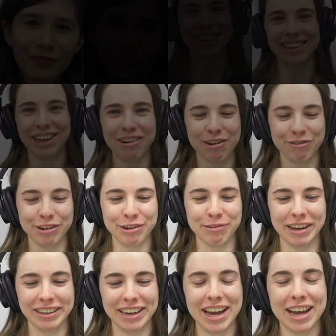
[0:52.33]
Hello
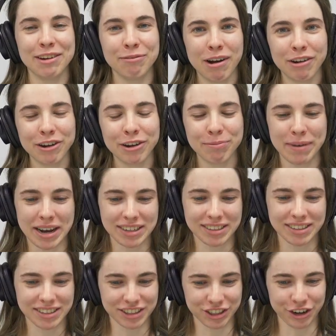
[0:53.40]
everyone, and welcome back
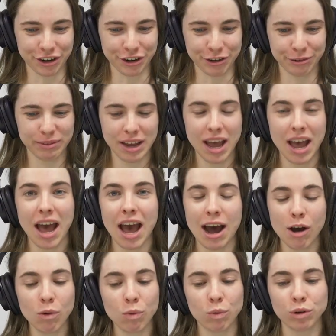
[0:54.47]
to the show.
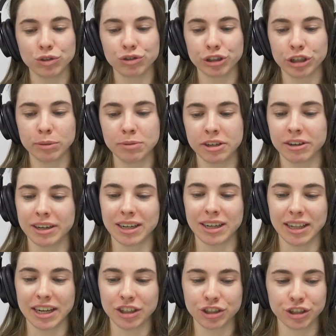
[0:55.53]
Our wardrobes are a
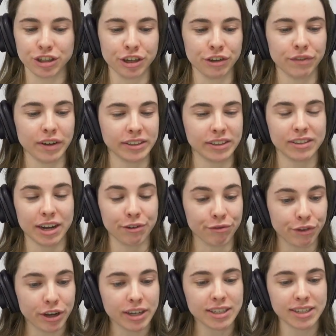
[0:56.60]
collection of
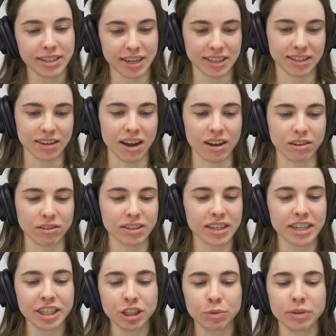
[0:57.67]
diverse textiles,
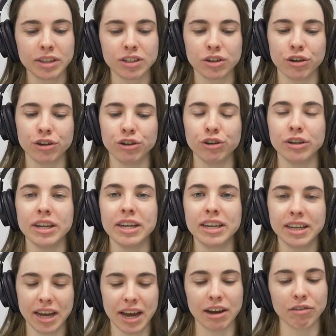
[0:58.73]
each with its own unique
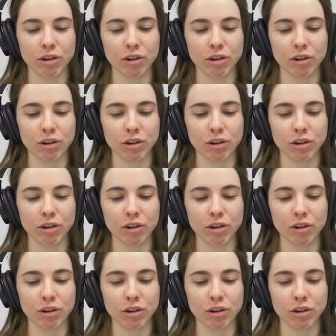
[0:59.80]
care